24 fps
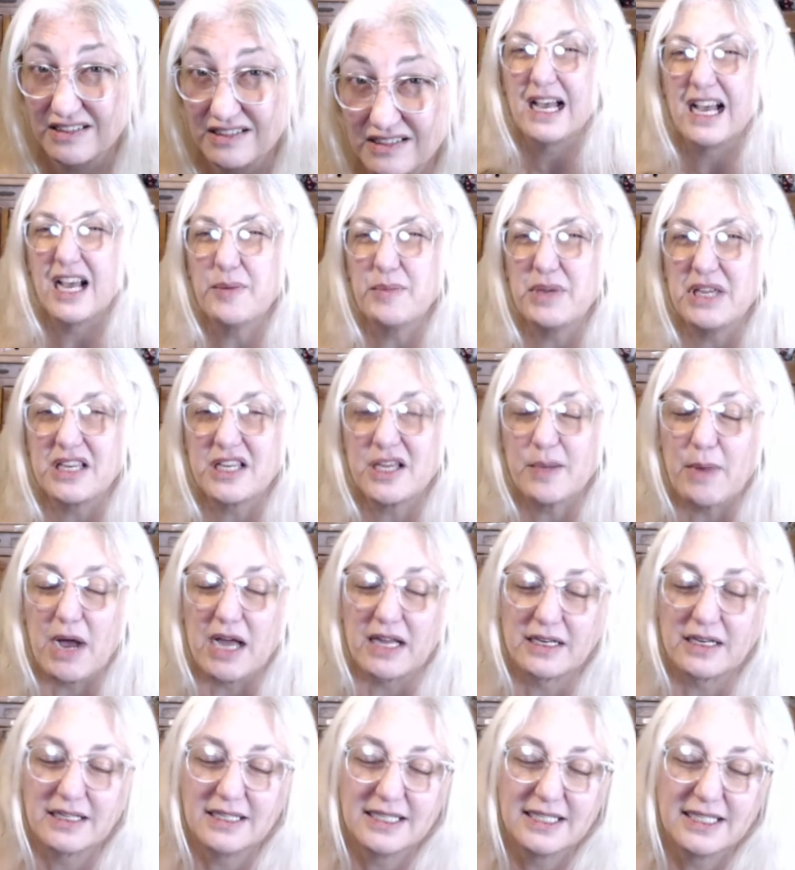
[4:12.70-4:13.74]
I mean, come on.
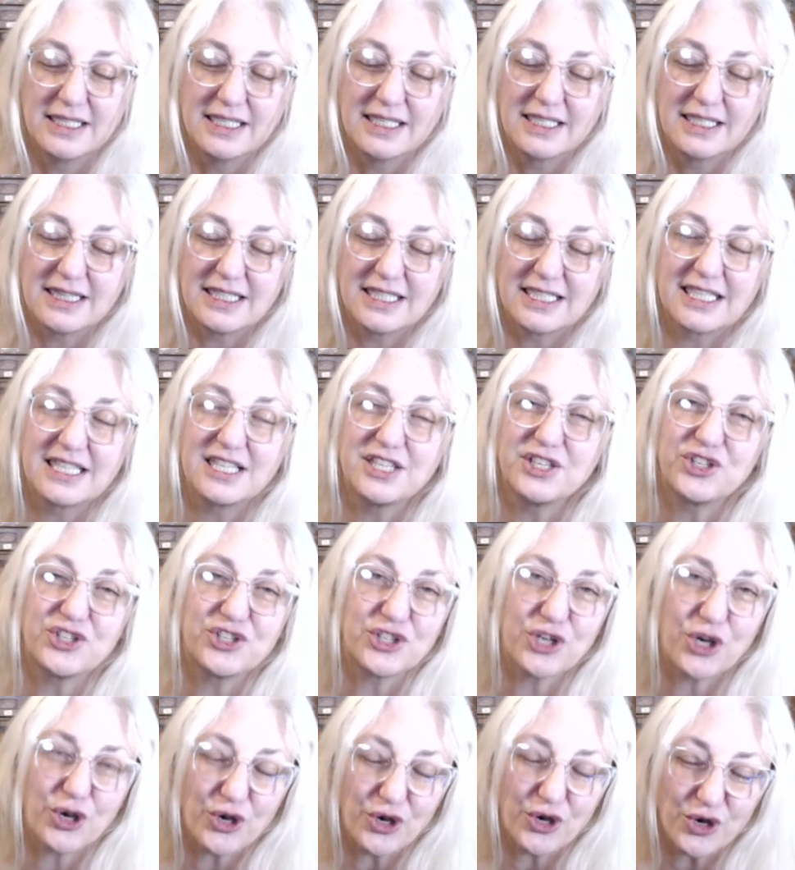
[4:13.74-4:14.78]
Look at his
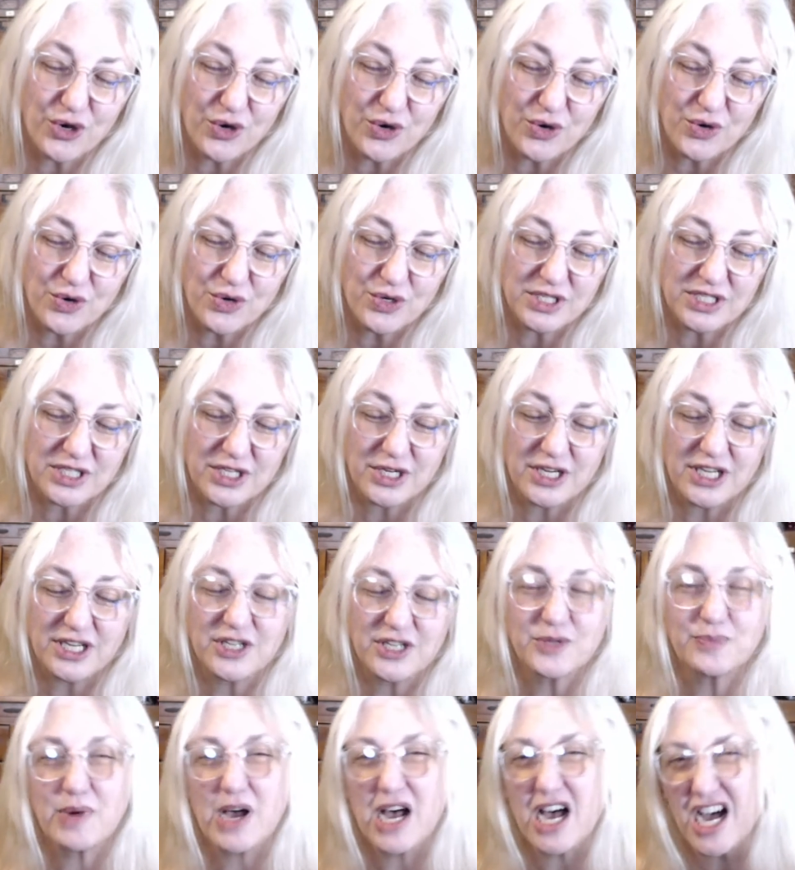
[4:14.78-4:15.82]
shows, look at
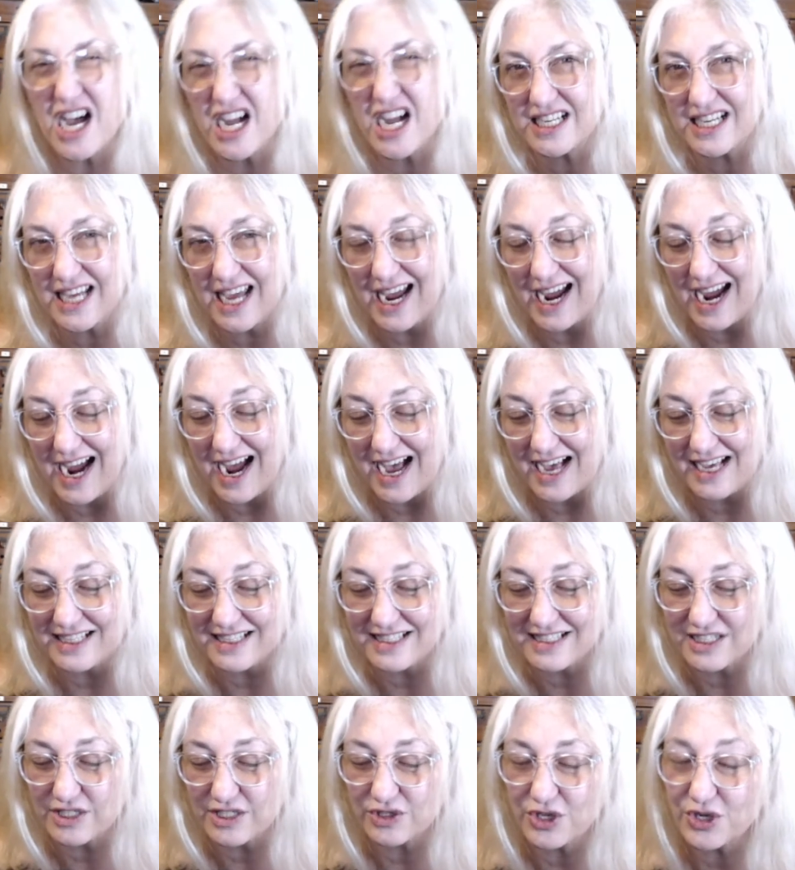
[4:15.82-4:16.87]
his
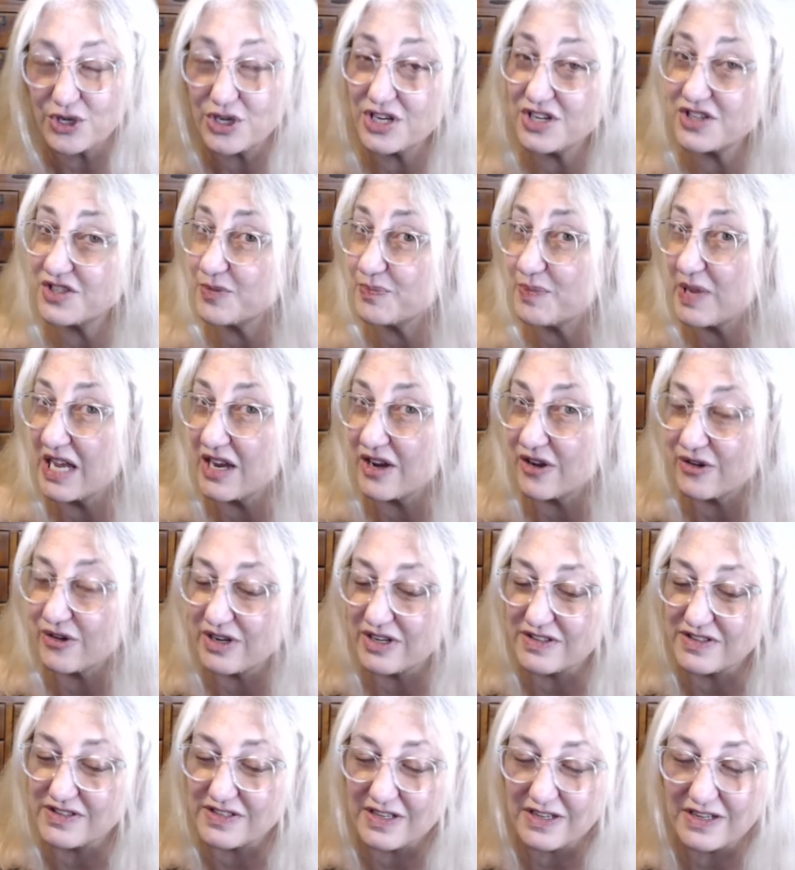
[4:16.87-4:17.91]
podcast, look at his
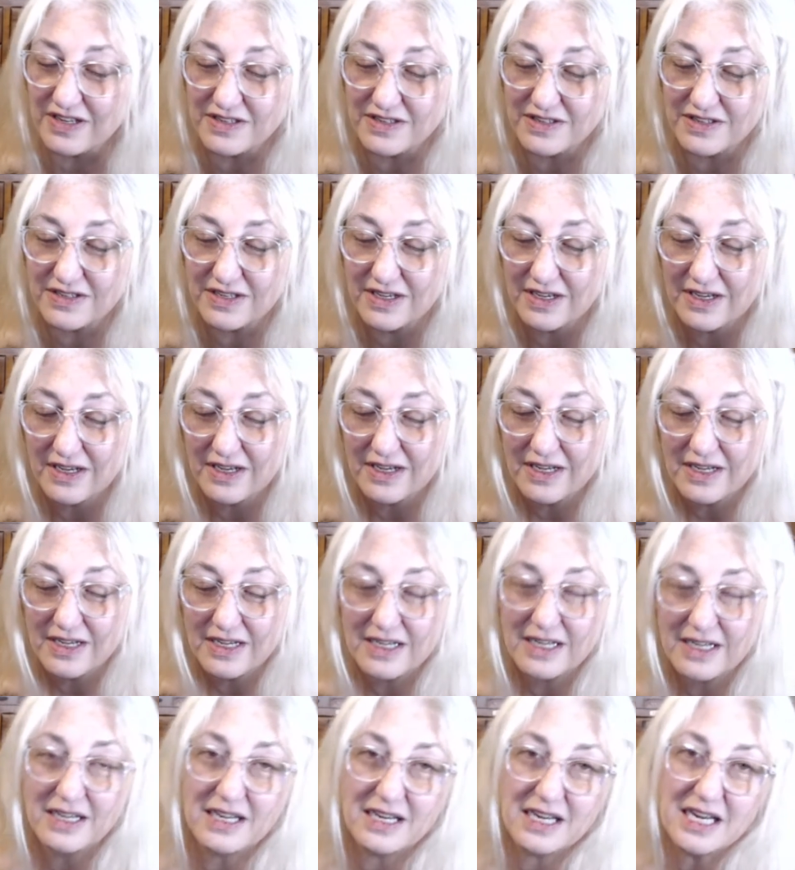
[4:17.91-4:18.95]
appearances.
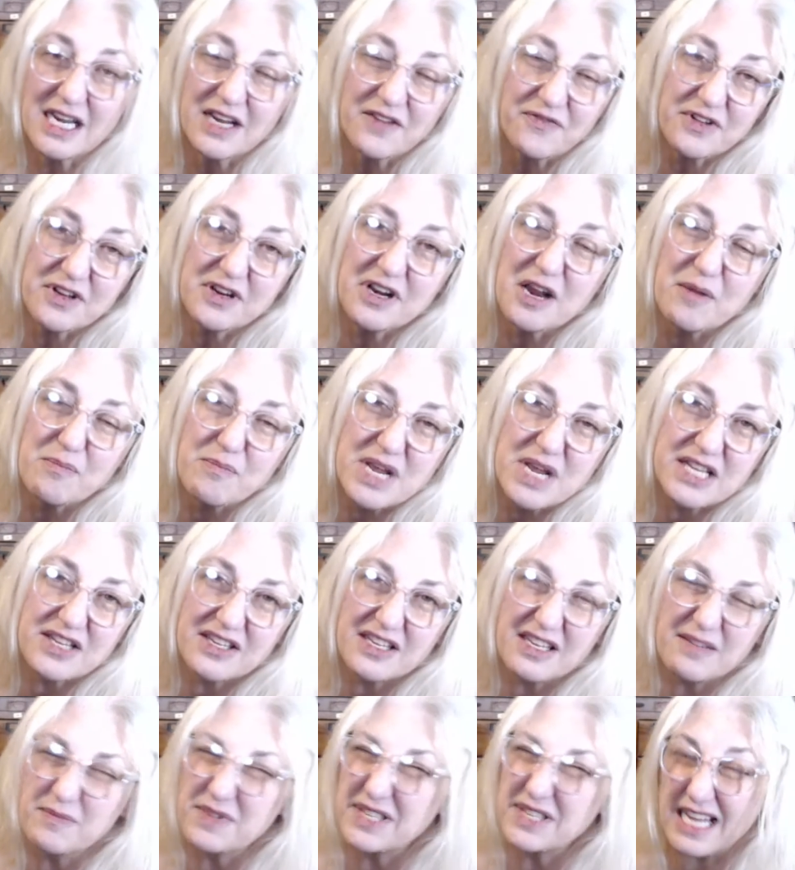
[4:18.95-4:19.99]
He even
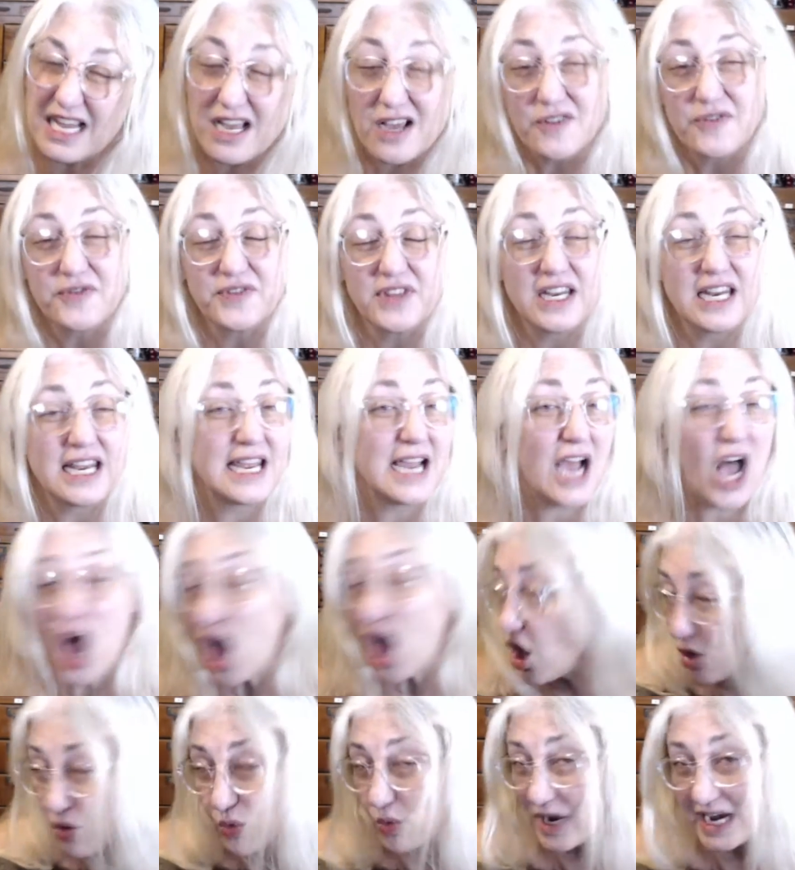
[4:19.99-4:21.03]
admits himself that he
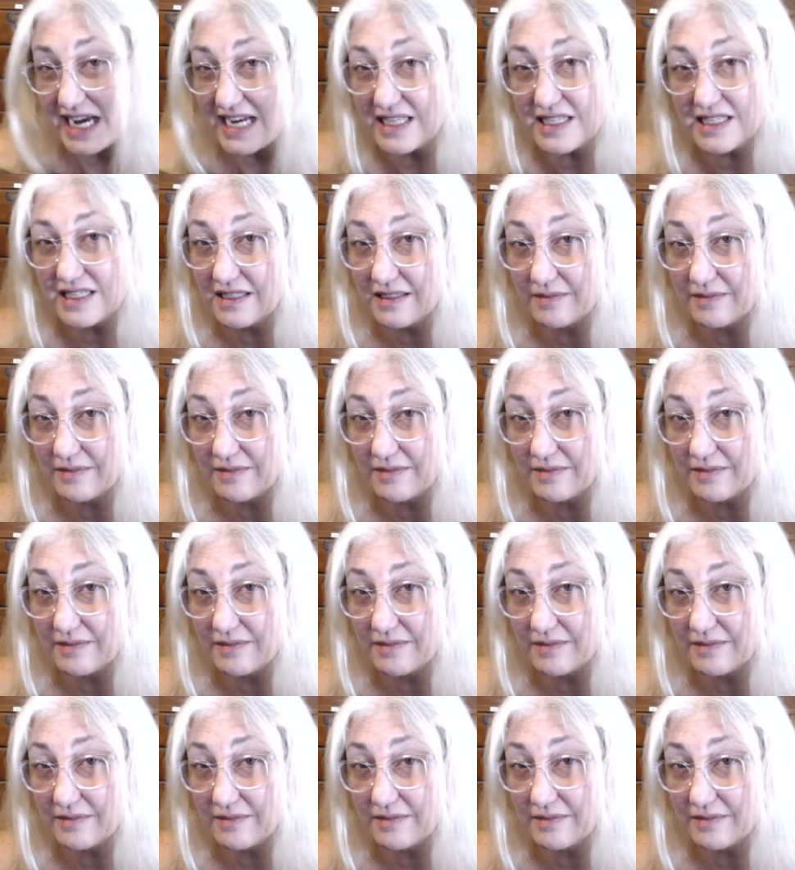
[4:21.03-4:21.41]
always